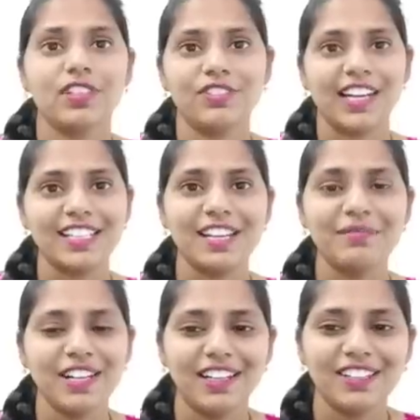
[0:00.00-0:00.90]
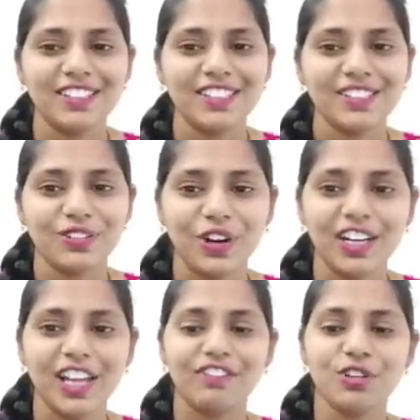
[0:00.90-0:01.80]
uh, for example uh,
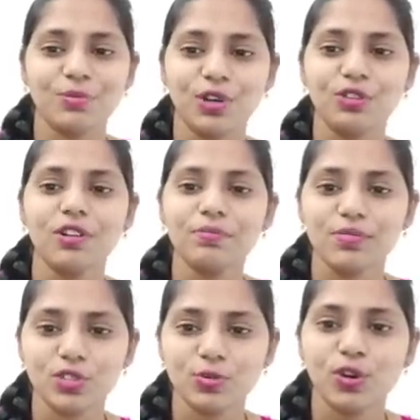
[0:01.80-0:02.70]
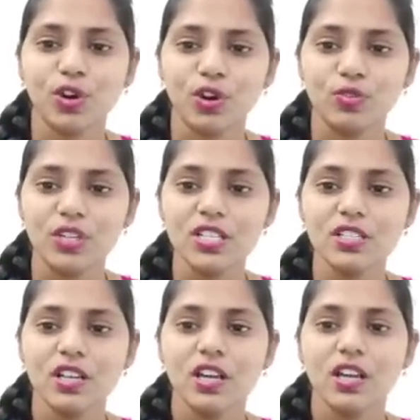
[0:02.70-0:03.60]
not day after tomorrow from tomorrow onwards